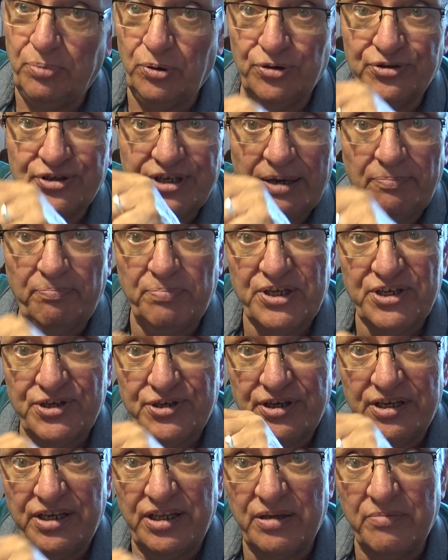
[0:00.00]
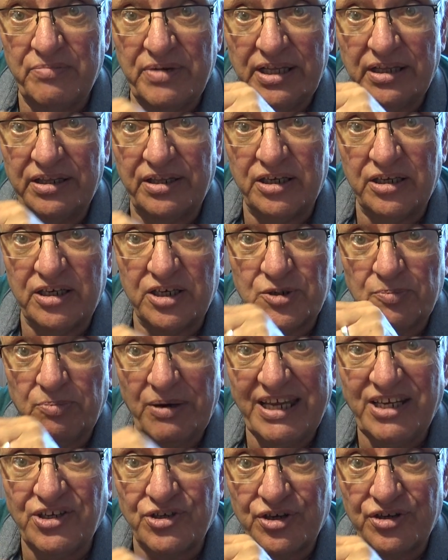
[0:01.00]
pulls that piston in the middle, the
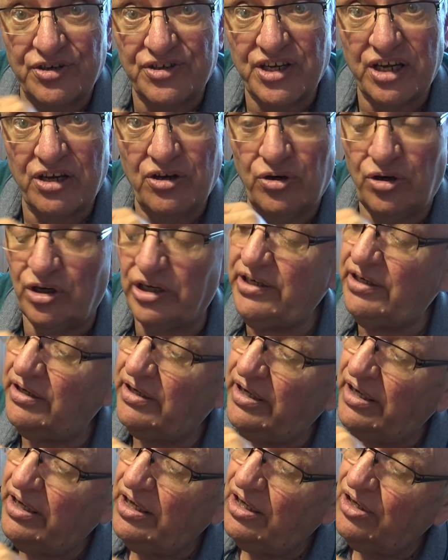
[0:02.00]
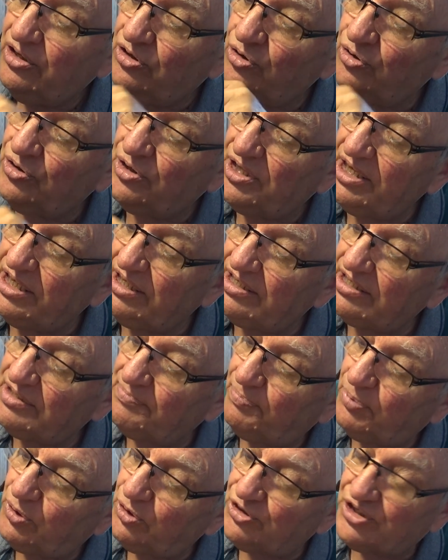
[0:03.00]
displacer as they call it, the only thing
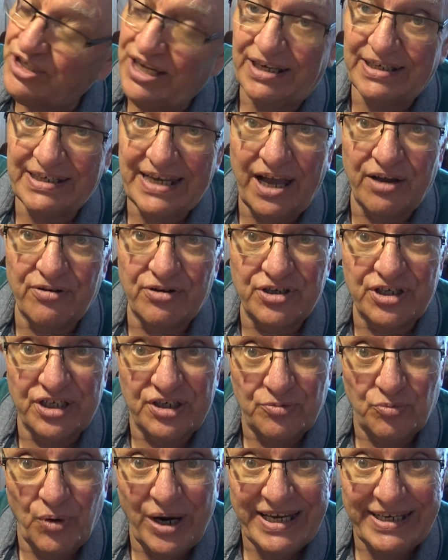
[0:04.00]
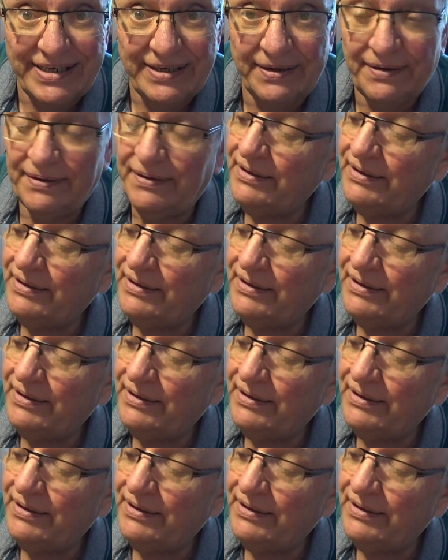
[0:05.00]
that pulls that down is its weight.